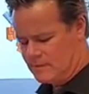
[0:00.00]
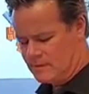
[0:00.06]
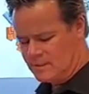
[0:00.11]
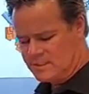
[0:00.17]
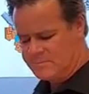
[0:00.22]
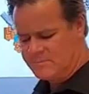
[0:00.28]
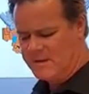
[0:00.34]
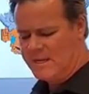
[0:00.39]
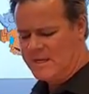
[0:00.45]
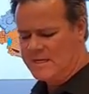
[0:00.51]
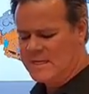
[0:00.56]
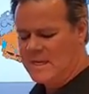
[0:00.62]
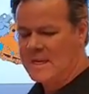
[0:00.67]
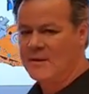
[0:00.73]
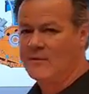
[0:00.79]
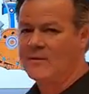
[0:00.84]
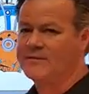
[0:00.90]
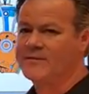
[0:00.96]
Speed
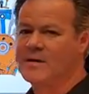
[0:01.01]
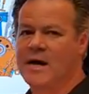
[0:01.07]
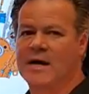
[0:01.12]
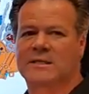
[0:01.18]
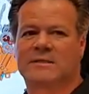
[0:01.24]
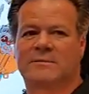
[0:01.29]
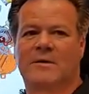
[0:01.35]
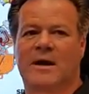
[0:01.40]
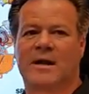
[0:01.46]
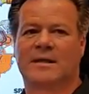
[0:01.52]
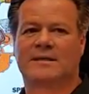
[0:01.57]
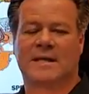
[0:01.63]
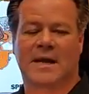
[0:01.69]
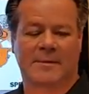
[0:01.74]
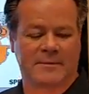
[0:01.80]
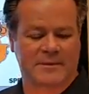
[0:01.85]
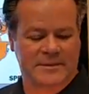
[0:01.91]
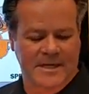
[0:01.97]
key, we've talked about it
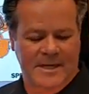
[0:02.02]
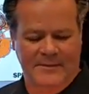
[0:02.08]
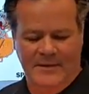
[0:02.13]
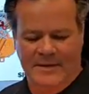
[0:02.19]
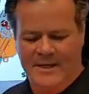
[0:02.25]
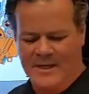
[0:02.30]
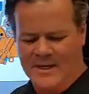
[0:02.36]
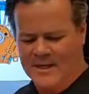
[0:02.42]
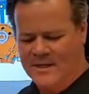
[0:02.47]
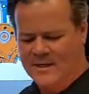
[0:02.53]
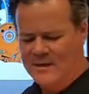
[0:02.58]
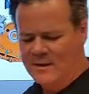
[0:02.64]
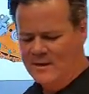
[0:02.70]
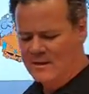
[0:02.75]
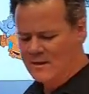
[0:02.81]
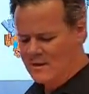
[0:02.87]
time and time again.